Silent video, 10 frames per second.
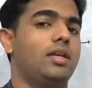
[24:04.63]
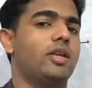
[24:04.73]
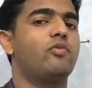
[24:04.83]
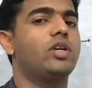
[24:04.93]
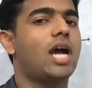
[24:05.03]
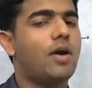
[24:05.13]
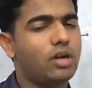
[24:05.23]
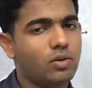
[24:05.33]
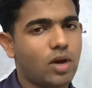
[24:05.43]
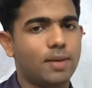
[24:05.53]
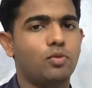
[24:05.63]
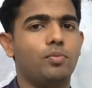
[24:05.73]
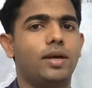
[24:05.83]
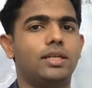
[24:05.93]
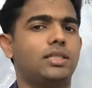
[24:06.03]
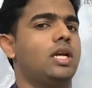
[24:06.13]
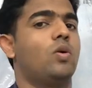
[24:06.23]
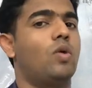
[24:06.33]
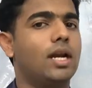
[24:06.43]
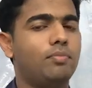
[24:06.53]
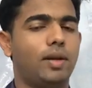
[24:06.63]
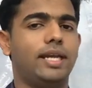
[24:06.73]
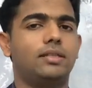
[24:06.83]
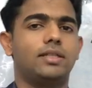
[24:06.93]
Now we have only one movement, one plane,